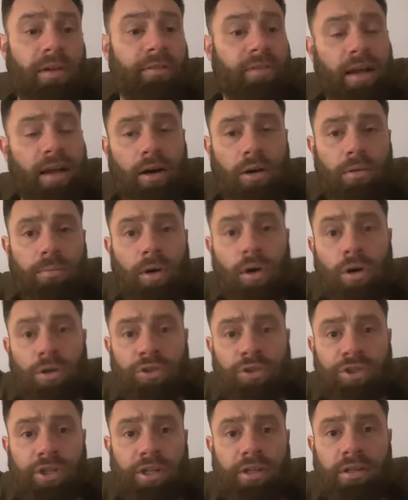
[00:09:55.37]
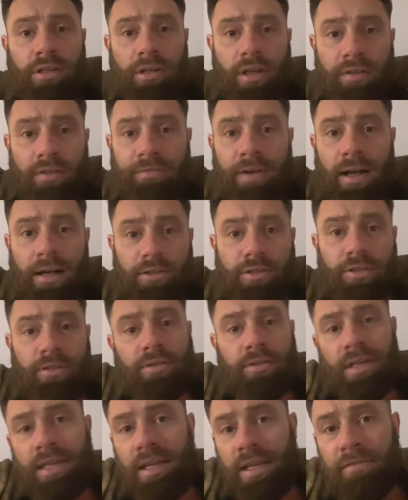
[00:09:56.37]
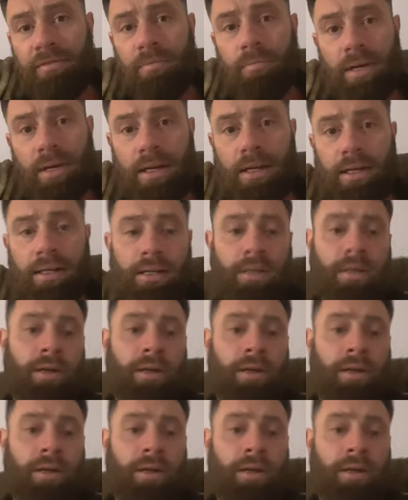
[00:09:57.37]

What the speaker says: If I help 100, 1,000, even better.